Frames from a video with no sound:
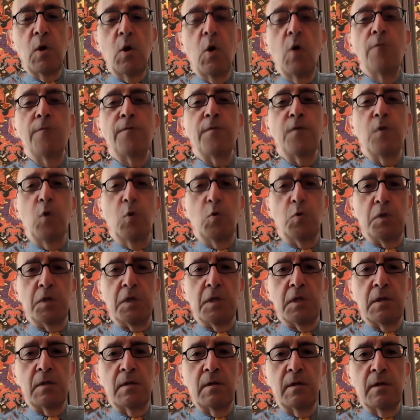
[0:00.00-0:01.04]
Of
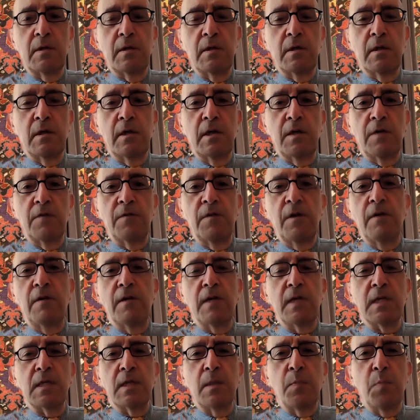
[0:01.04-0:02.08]
course, there
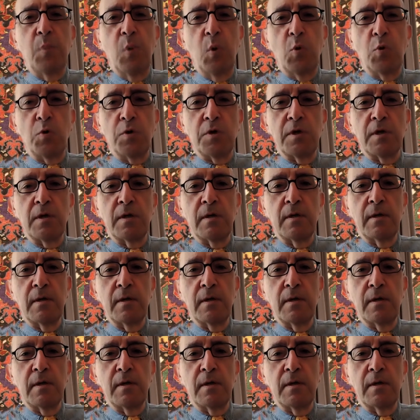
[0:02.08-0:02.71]
is support.